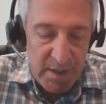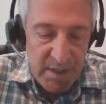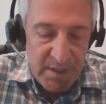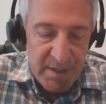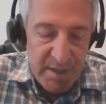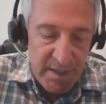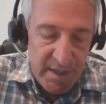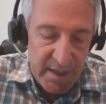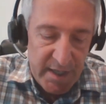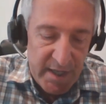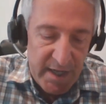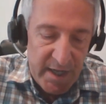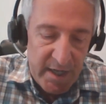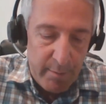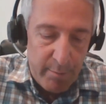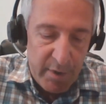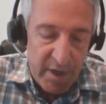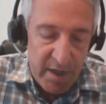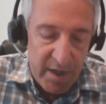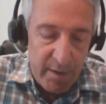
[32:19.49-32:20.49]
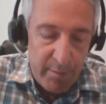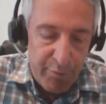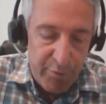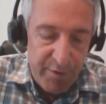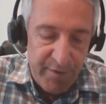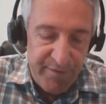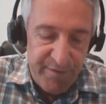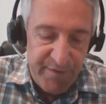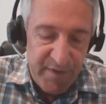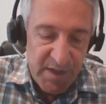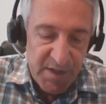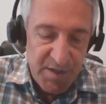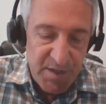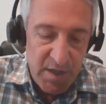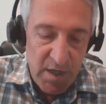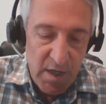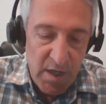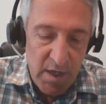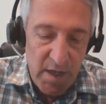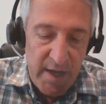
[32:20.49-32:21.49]
is indicated by the
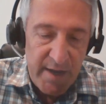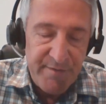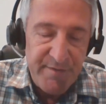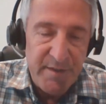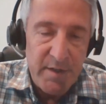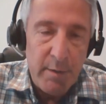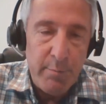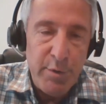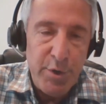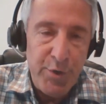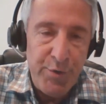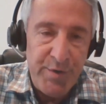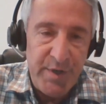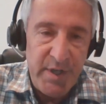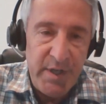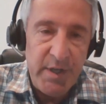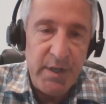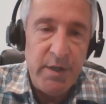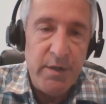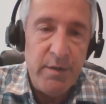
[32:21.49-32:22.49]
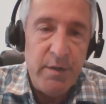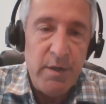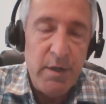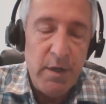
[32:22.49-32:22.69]
prefix FWD.